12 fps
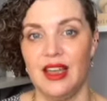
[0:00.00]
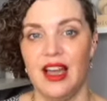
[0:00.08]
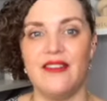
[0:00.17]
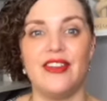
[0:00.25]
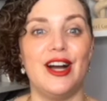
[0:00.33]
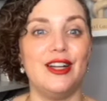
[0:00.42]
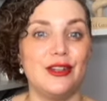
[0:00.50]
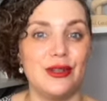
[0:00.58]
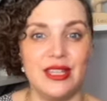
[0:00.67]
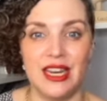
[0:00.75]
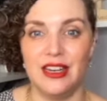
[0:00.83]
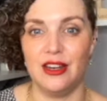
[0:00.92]
of
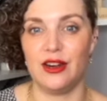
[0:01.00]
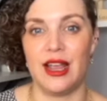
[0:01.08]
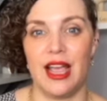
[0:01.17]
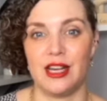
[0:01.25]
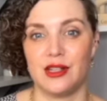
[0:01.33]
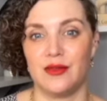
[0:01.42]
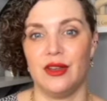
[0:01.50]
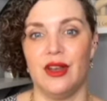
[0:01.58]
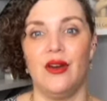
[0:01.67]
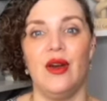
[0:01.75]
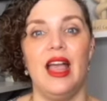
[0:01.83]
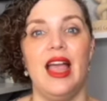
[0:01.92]
understanding your cash
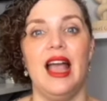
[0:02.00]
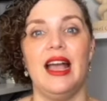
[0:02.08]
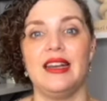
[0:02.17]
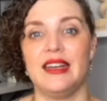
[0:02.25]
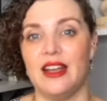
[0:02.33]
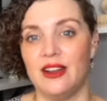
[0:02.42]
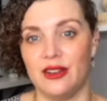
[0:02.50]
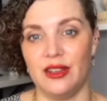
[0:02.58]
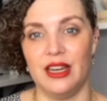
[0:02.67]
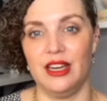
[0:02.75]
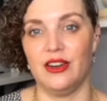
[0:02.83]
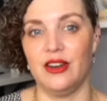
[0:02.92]
flow and
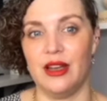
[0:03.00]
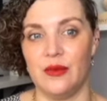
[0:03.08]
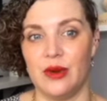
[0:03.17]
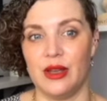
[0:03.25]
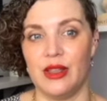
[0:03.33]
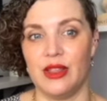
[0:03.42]
calculating your net worth.